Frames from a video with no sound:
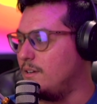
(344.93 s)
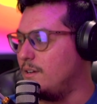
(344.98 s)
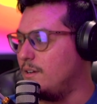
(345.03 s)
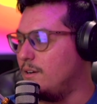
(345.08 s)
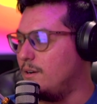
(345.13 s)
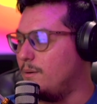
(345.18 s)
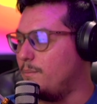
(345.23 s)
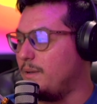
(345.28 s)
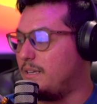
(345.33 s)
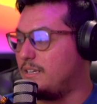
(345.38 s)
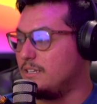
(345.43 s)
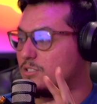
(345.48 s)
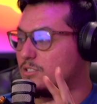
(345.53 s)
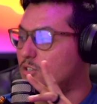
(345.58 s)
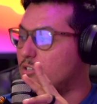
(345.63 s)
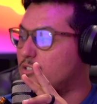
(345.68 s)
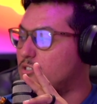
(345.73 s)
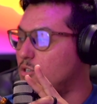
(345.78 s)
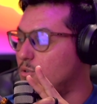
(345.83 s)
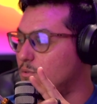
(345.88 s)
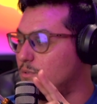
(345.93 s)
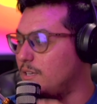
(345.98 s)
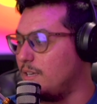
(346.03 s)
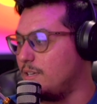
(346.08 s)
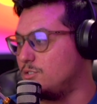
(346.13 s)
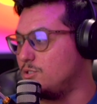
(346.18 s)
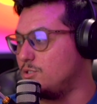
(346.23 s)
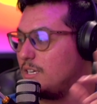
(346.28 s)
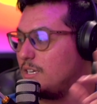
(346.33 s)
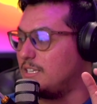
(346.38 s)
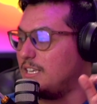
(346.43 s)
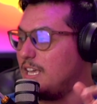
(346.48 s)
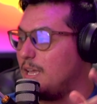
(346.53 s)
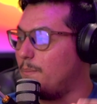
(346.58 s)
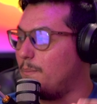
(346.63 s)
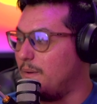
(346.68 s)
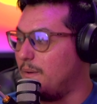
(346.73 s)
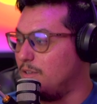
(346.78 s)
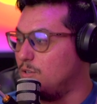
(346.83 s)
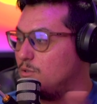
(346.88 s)
Because there's two things. You can
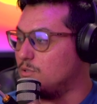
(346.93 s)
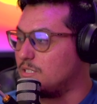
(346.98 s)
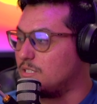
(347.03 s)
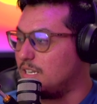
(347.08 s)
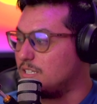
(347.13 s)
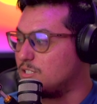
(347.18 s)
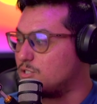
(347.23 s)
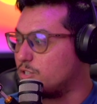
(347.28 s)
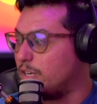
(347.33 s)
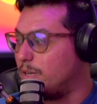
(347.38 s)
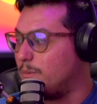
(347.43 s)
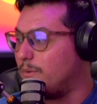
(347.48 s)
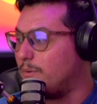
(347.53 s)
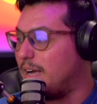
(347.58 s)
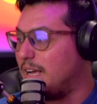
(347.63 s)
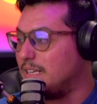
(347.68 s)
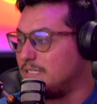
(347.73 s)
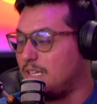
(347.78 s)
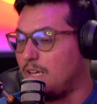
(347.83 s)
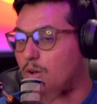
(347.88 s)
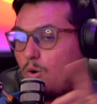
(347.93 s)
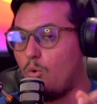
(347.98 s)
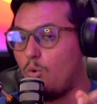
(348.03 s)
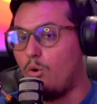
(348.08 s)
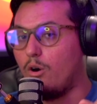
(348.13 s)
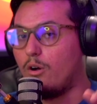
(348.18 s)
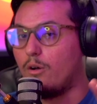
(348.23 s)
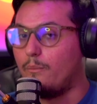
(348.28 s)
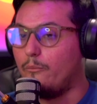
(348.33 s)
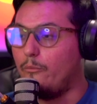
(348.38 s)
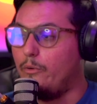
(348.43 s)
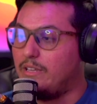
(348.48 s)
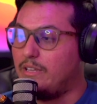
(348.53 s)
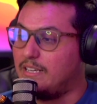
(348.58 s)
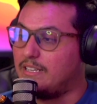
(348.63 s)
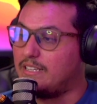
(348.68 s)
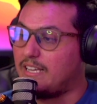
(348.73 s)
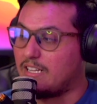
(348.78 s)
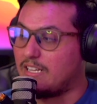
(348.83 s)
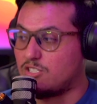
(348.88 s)
keep it, use it as a tradable asset, or we
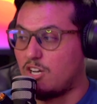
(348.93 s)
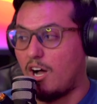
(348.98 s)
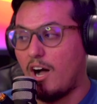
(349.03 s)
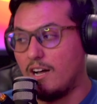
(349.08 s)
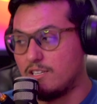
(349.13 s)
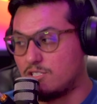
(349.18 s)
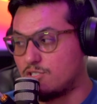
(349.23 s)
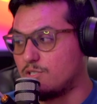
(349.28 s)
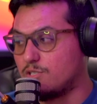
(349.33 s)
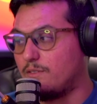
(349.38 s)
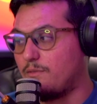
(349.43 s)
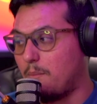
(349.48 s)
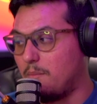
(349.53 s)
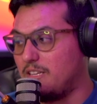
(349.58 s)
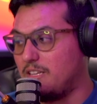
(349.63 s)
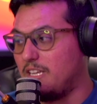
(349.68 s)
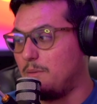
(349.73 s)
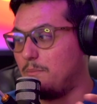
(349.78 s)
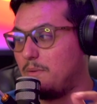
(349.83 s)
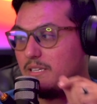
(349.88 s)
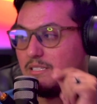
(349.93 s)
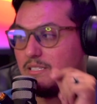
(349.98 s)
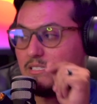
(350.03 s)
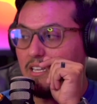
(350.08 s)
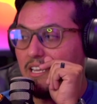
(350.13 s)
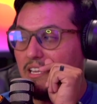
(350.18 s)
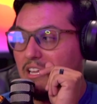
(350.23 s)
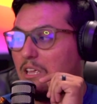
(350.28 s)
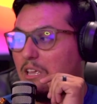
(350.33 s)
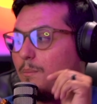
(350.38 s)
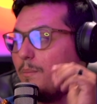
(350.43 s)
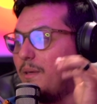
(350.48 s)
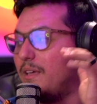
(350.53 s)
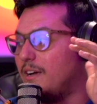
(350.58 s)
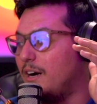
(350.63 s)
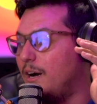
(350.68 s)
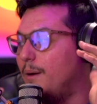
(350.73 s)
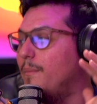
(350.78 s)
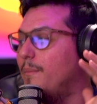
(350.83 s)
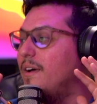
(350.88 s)
could catch a hot streak from Malik Beasley and he can
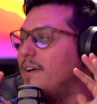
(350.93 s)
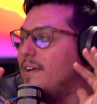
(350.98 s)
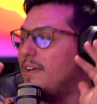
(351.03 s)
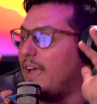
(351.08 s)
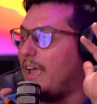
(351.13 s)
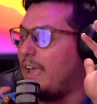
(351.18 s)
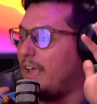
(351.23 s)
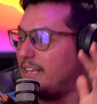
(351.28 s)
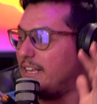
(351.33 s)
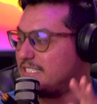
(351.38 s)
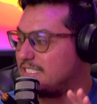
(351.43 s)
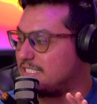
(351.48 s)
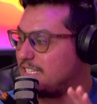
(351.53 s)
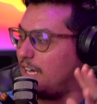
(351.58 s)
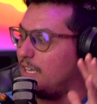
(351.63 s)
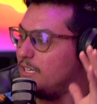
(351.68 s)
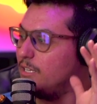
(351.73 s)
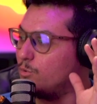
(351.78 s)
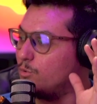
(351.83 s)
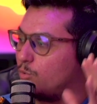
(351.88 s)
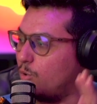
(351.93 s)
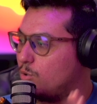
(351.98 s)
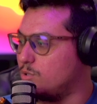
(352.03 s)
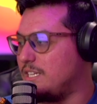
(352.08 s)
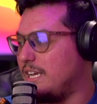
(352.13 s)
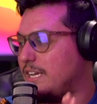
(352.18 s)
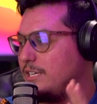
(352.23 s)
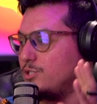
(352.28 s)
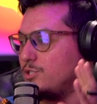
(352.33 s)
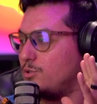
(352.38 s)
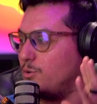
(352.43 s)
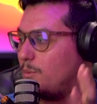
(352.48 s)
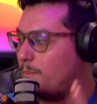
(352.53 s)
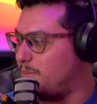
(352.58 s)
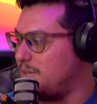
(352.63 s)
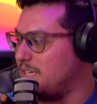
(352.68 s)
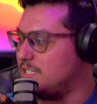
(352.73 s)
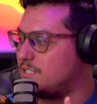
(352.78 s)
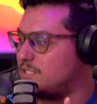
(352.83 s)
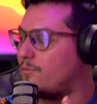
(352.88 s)
become a solid rotational
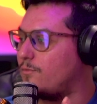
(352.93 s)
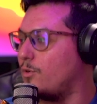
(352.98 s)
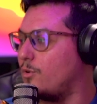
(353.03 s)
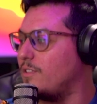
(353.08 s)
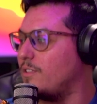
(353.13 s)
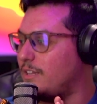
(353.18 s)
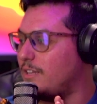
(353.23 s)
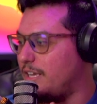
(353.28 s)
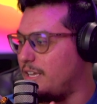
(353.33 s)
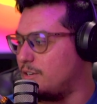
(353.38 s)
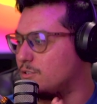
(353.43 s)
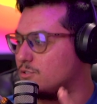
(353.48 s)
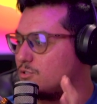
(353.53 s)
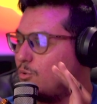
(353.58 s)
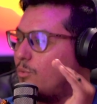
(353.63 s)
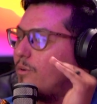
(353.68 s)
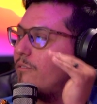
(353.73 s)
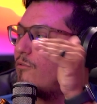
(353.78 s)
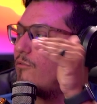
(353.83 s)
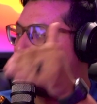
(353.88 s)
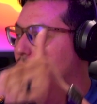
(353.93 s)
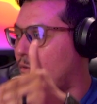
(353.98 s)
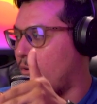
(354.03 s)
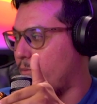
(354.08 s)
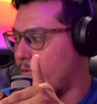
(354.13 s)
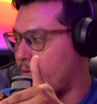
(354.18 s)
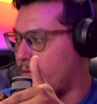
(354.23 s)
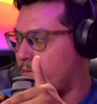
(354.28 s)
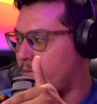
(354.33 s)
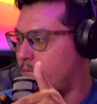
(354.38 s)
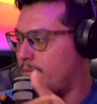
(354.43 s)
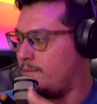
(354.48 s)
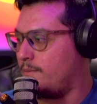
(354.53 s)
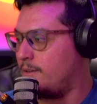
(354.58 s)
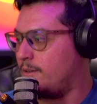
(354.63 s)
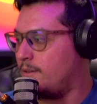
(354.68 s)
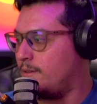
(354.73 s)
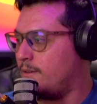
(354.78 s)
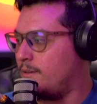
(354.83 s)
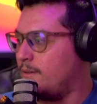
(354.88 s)
piece for the Lakers going forward.
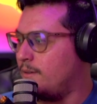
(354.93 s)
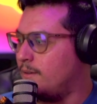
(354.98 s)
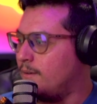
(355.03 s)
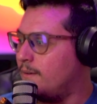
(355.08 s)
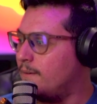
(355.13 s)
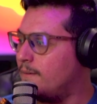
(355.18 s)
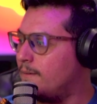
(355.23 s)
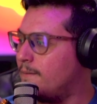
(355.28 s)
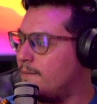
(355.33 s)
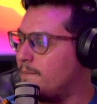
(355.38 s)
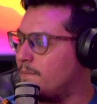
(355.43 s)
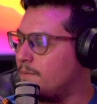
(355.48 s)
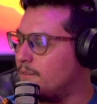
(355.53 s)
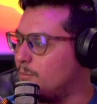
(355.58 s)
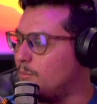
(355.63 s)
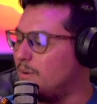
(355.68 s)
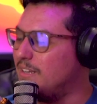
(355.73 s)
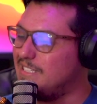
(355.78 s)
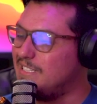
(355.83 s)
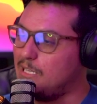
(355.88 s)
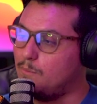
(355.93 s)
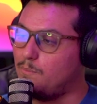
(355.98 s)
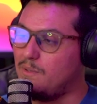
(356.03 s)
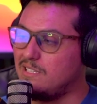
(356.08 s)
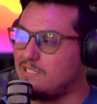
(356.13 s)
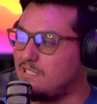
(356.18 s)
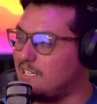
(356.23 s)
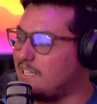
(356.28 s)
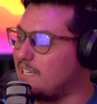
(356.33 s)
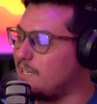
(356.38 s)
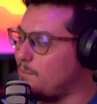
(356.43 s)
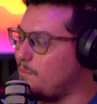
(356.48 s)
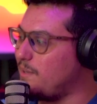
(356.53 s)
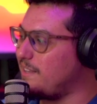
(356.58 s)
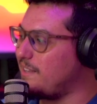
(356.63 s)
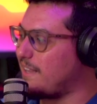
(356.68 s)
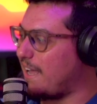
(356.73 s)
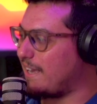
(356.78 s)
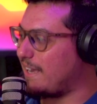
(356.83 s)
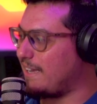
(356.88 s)
Malik Beasley can be
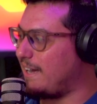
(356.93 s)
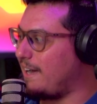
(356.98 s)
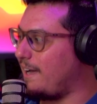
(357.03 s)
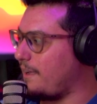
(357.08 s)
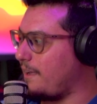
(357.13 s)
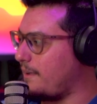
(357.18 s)
that guy.